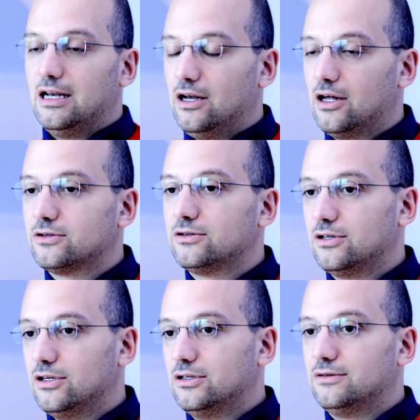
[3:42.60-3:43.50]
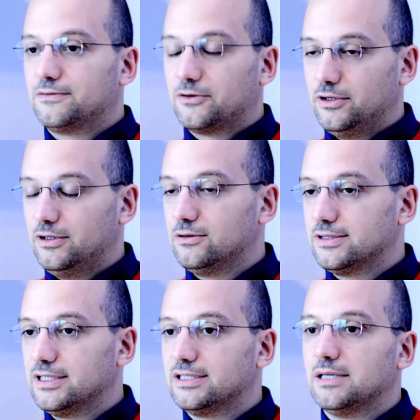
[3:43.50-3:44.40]
a lot of critical
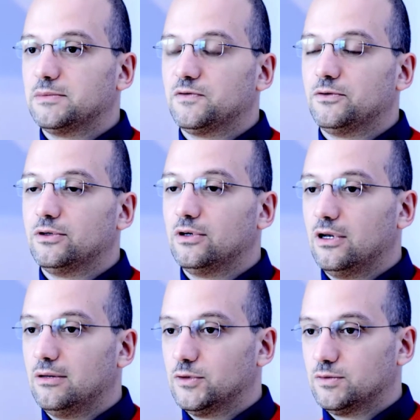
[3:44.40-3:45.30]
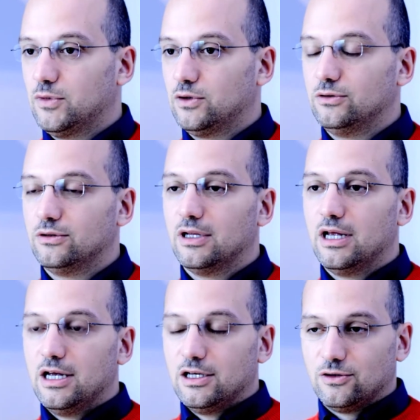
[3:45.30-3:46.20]
systems for the Columbus module.
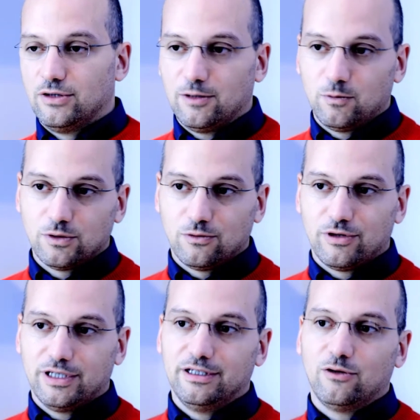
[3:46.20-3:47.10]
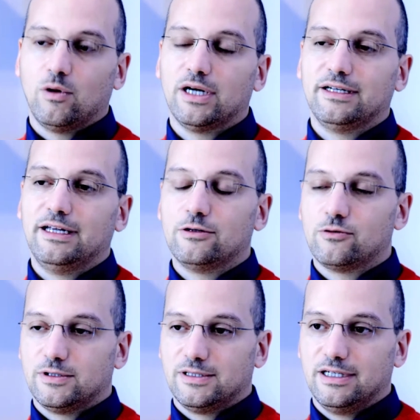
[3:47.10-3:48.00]
So that was already quite
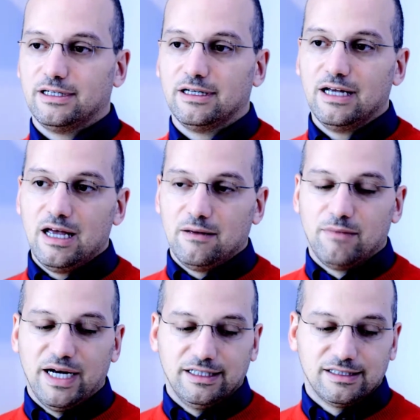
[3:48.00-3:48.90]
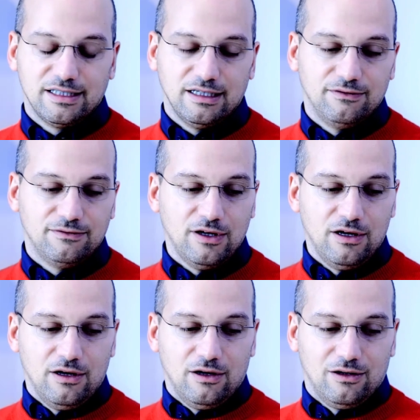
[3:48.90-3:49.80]
interesting by itself.
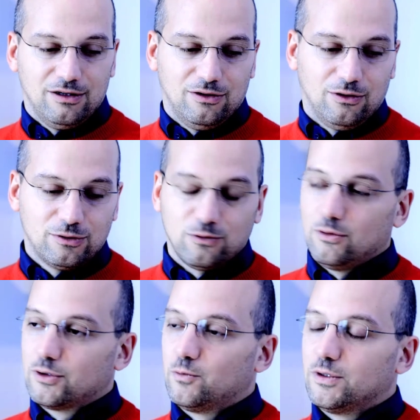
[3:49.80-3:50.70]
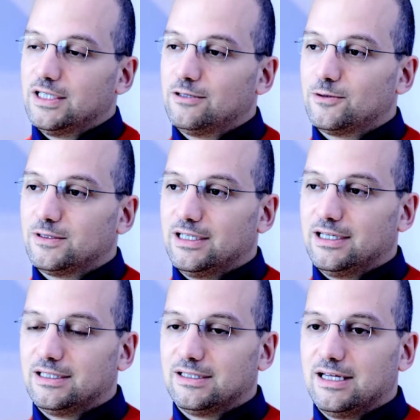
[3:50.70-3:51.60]
Also, what was interesting
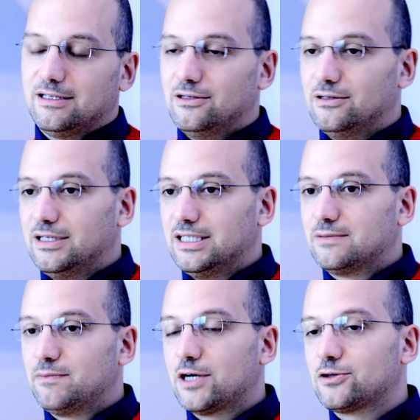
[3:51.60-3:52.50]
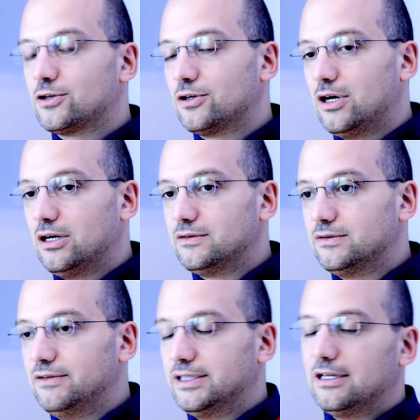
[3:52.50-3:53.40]
is that the inspection of the
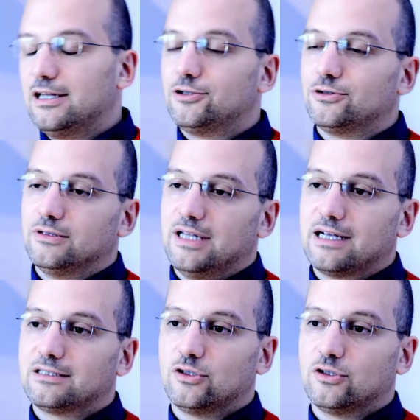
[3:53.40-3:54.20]
ventilation ducts